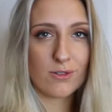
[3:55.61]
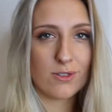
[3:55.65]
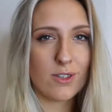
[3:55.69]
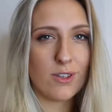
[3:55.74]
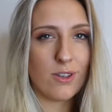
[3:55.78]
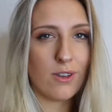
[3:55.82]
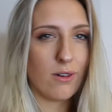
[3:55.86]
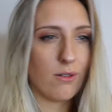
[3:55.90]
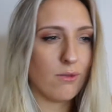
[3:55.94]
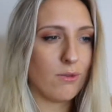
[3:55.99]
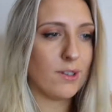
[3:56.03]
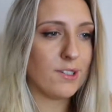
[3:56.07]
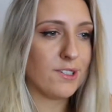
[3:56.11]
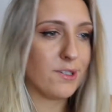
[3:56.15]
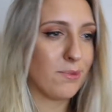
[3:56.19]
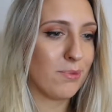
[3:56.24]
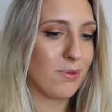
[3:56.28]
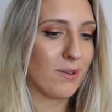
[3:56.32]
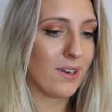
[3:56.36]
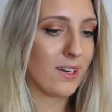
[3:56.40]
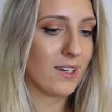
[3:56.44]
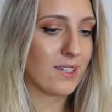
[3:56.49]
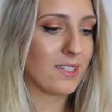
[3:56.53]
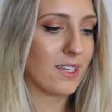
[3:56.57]
to know what to
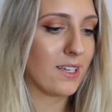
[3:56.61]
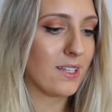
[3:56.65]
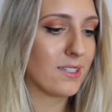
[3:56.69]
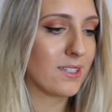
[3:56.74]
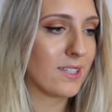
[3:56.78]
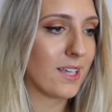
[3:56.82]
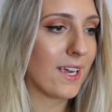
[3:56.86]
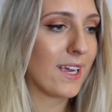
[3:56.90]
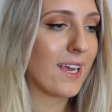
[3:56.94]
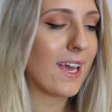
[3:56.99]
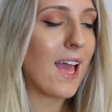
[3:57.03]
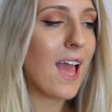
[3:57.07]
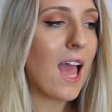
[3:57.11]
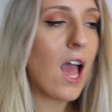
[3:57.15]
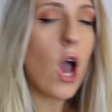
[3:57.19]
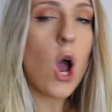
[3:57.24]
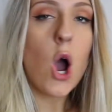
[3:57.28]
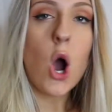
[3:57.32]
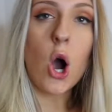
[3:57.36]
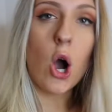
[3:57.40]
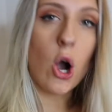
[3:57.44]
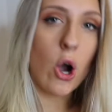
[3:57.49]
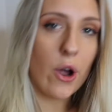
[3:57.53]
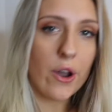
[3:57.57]
bring because it's like
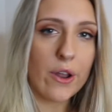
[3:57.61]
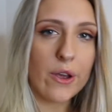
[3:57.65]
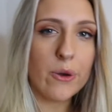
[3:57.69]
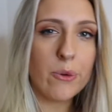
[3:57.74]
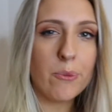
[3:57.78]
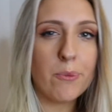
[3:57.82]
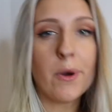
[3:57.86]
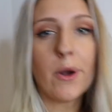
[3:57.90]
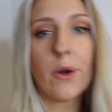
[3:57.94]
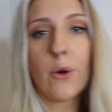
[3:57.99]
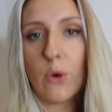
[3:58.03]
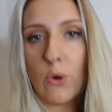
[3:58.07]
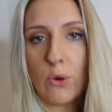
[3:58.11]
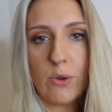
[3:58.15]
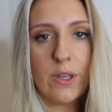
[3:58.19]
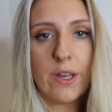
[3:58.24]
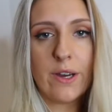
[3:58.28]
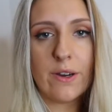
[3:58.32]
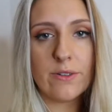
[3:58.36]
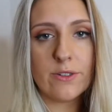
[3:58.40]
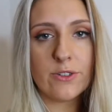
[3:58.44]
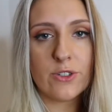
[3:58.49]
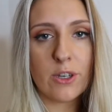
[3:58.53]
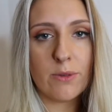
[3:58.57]
hot out but cold
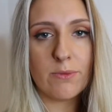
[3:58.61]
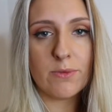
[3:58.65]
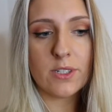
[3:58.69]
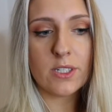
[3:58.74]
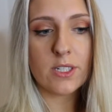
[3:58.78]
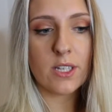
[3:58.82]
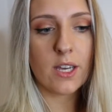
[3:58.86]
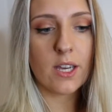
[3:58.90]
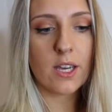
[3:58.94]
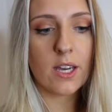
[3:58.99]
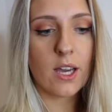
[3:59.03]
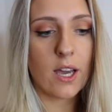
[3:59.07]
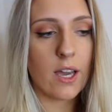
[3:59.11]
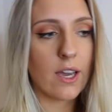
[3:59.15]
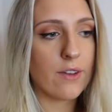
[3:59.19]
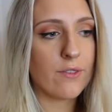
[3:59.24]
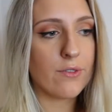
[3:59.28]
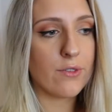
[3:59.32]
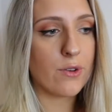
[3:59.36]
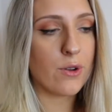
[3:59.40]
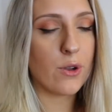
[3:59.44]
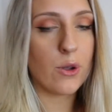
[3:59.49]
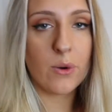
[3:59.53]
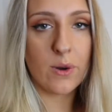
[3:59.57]
out, so I'm just like, I
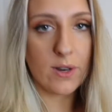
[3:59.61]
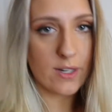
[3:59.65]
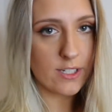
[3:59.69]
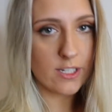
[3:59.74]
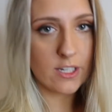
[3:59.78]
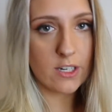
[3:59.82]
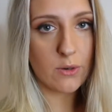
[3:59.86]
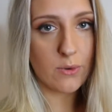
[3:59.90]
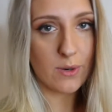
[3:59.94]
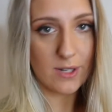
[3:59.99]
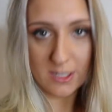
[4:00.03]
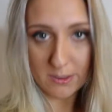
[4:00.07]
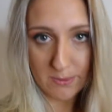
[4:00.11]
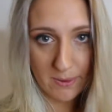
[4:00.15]
have no idea what to